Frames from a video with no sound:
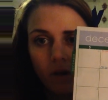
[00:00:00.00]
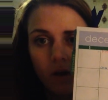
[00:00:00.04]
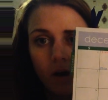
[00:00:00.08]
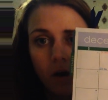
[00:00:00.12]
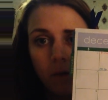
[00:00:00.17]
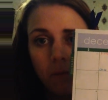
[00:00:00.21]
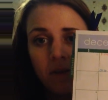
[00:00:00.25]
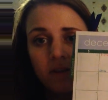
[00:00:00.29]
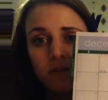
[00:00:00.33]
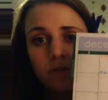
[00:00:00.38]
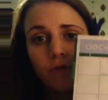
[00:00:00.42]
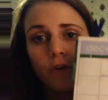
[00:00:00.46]

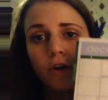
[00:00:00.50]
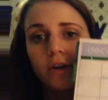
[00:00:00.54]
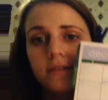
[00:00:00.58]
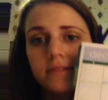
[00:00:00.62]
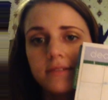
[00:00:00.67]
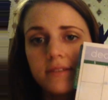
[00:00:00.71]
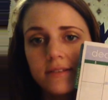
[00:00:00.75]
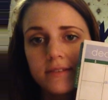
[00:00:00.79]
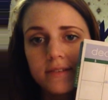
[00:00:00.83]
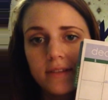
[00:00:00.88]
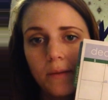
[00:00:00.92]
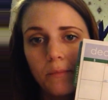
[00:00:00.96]
As far as
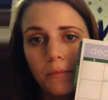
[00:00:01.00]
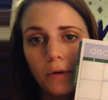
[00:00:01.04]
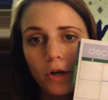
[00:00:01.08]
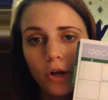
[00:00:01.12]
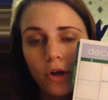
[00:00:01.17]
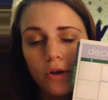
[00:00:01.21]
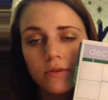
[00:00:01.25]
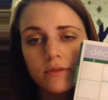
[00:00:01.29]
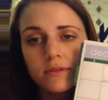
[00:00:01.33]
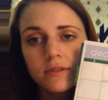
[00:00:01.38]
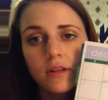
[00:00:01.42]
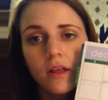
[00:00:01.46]
December
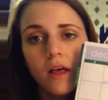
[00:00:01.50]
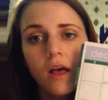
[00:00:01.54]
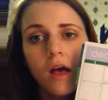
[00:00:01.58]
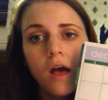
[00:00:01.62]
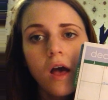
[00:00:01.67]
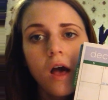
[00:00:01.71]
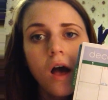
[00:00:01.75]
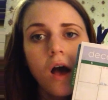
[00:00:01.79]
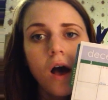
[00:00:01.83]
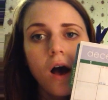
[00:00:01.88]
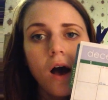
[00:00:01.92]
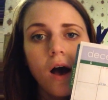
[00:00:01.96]
goes,
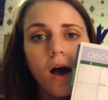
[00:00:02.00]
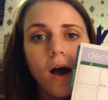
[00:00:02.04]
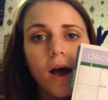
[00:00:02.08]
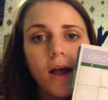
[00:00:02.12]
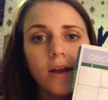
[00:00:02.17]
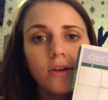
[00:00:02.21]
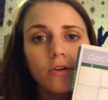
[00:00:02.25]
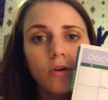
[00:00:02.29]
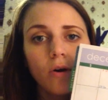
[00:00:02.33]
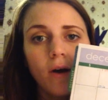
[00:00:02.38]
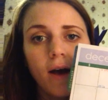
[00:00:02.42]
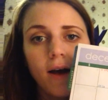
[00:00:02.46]

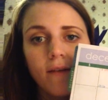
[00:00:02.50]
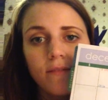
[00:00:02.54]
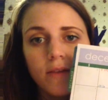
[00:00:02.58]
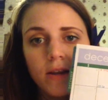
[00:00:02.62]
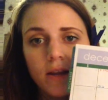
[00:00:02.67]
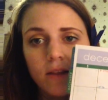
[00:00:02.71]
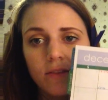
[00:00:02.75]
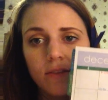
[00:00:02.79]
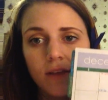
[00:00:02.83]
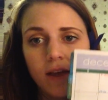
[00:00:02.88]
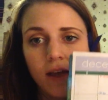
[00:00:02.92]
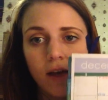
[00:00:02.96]
I don't have
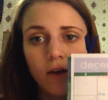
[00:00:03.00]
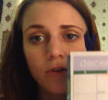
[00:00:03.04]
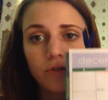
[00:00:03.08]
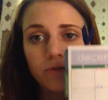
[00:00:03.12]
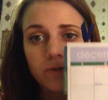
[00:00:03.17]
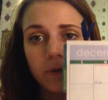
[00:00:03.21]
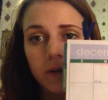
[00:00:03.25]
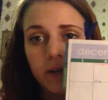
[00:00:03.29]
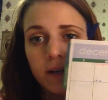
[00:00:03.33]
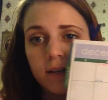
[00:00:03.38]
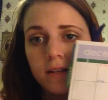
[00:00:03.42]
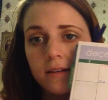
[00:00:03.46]
anything
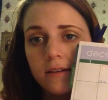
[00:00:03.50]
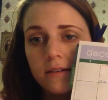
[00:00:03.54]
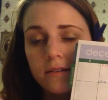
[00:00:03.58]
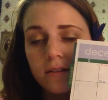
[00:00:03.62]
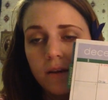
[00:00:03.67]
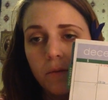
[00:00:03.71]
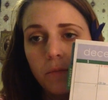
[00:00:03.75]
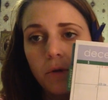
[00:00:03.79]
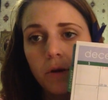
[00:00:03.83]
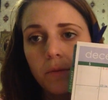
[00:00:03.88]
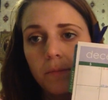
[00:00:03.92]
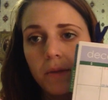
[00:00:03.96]
else written in
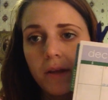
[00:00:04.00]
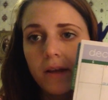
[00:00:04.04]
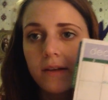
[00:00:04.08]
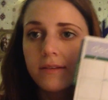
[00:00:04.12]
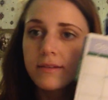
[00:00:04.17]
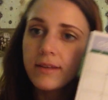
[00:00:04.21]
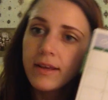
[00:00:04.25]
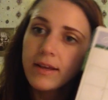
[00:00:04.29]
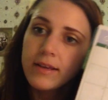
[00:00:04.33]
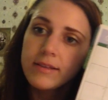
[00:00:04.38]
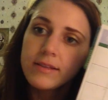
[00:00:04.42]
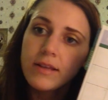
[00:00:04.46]
December because,
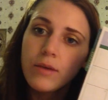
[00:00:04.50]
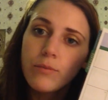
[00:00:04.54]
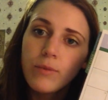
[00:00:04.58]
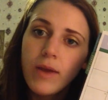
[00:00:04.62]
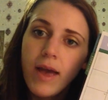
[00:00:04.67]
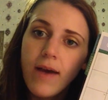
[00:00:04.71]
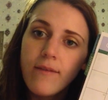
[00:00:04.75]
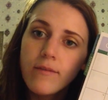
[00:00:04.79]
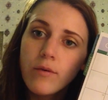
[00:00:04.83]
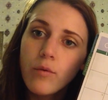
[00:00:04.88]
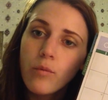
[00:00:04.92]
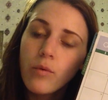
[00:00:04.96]
like I said, we
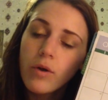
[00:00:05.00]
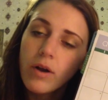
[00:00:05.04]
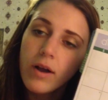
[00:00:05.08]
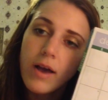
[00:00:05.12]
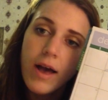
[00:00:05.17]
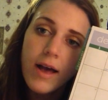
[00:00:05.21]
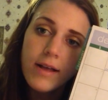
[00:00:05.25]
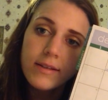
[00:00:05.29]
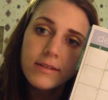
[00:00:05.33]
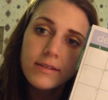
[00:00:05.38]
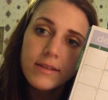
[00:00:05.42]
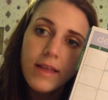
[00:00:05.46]
haven't
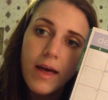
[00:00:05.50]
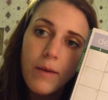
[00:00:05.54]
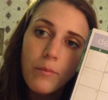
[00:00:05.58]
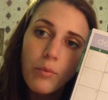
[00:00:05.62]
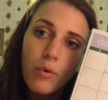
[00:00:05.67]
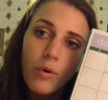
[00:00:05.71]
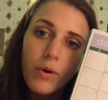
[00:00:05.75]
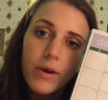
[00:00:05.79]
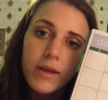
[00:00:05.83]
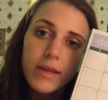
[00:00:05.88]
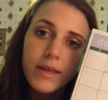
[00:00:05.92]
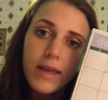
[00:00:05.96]
got to that
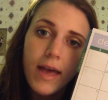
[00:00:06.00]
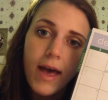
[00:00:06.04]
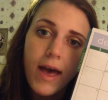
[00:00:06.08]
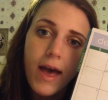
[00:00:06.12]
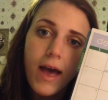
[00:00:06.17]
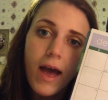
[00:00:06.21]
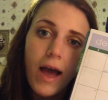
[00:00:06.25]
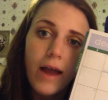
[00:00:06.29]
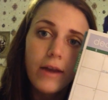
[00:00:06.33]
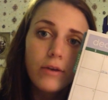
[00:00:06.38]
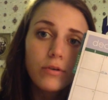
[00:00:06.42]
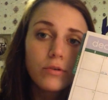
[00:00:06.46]
point
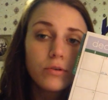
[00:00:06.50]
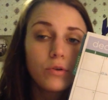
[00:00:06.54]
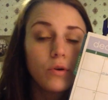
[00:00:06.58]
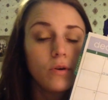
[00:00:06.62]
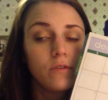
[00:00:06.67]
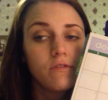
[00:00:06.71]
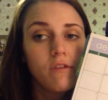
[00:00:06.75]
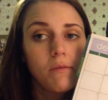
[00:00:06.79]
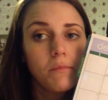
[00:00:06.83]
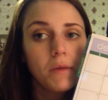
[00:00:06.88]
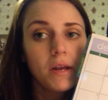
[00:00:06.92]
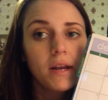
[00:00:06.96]
yet. I don't know
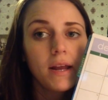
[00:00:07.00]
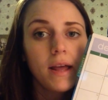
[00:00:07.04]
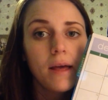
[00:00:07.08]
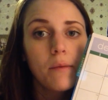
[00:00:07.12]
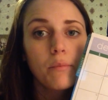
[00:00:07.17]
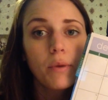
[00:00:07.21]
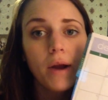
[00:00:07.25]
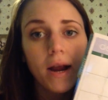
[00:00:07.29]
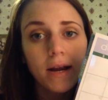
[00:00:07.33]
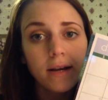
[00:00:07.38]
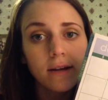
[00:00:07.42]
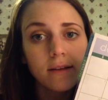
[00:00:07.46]
if I'm going to get
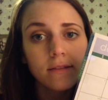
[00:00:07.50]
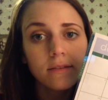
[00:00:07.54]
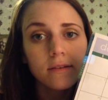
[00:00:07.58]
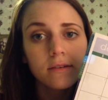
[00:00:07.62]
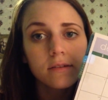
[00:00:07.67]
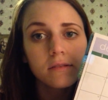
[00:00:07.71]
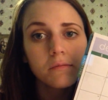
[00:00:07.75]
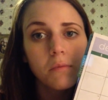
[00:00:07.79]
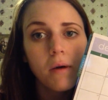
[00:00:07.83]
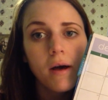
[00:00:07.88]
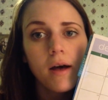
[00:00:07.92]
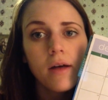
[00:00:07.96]
pregnant
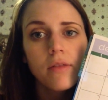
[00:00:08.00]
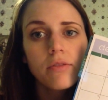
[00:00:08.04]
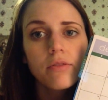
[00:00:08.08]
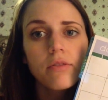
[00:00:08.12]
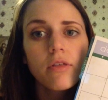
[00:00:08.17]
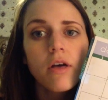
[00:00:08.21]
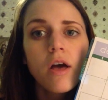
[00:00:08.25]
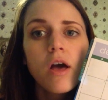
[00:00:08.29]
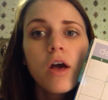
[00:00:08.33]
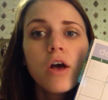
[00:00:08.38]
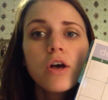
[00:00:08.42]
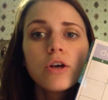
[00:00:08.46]
this month,
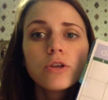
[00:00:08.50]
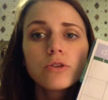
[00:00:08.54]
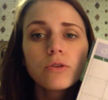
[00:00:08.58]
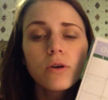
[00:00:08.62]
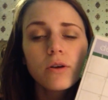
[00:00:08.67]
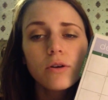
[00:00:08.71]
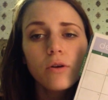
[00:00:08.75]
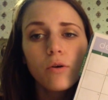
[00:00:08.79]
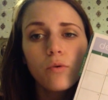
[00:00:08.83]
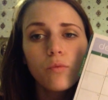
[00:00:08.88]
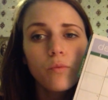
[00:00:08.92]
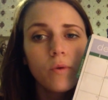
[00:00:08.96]
so
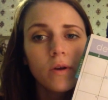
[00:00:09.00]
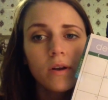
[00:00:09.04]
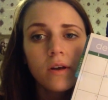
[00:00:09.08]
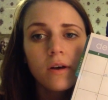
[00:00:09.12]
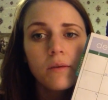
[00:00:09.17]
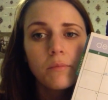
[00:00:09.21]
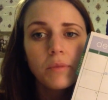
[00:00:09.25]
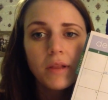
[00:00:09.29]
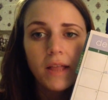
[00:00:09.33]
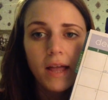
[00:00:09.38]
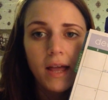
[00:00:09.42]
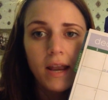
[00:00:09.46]
I don't want
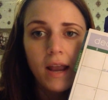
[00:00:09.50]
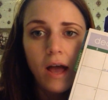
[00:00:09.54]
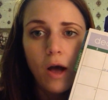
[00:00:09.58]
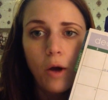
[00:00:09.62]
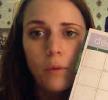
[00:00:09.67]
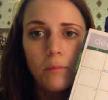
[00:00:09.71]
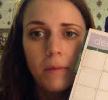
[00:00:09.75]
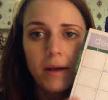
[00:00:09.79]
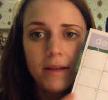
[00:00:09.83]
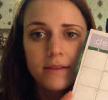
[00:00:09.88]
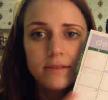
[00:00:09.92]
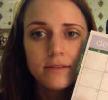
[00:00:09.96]
to plan
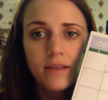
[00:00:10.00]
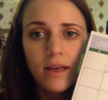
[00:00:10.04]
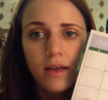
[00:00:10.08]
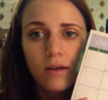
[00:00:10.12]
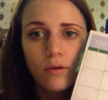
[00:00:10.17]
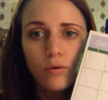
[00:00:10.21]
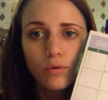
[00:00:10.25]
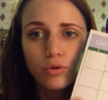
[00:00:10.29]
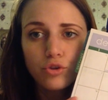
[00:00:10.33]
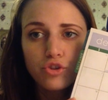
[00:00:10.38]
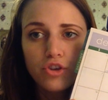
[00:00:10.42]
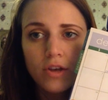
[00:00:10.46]
out my
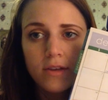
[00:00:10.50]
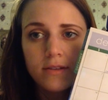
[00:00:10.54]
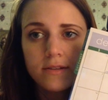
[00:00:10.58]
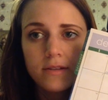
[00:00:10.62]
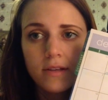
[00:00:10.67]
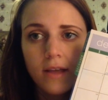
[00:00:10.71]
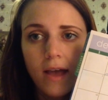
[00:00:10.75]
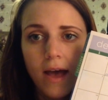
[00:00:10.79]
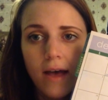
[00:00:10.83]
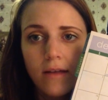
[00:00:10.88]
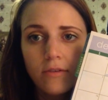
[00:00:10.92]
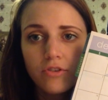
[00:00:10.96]
cycle just
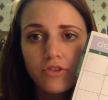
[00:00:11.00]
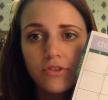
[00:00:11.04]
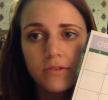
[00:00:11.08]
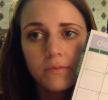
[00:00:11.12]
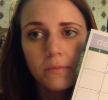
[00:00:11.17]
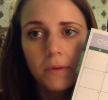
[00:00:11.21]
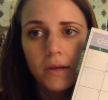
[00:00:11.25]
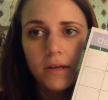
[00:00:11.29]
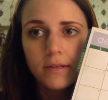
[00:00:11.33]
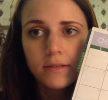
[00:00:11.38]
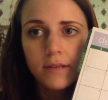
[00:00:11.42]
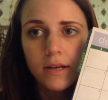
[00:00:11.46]
yet, just
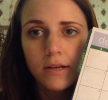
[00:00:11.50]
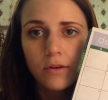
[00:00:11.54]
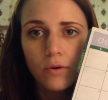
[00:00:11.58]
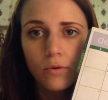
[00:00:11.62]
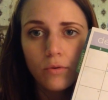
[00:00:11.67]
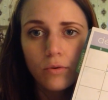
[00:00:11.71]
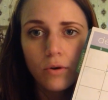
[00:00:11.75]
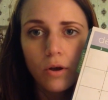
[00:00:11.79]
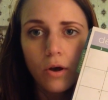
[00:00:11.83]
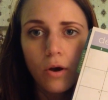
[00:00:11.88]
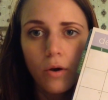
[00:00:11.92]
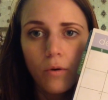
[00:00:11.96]
because I
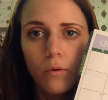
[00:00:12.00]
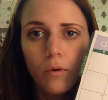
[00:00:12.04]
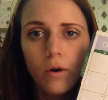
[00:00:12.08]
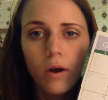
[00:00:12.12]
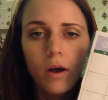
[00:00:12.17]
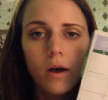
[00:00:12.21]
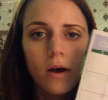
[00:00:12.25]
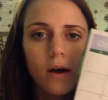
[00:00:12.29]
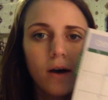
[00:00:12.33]
don't know.